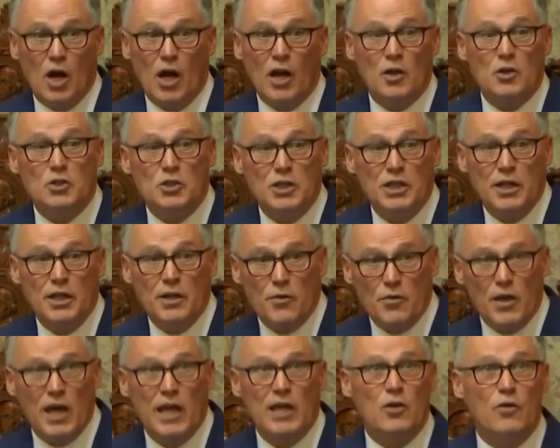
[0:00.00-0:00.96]
John and Sheena,
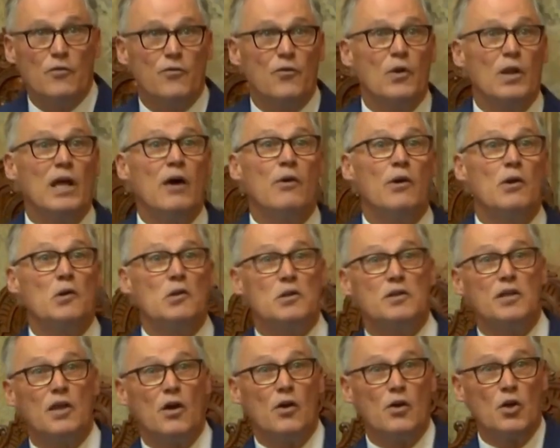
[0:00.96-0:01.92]
thank you for allowing
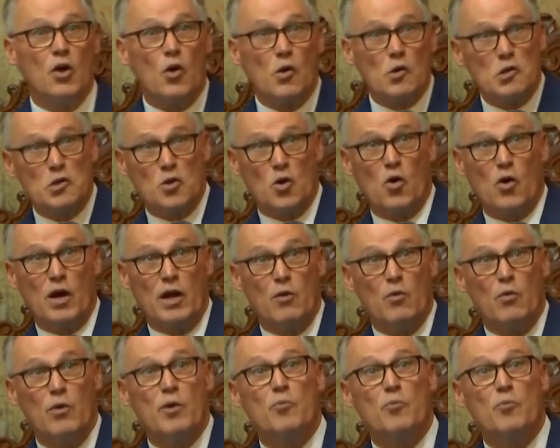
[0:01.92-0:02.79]
us to tell your story.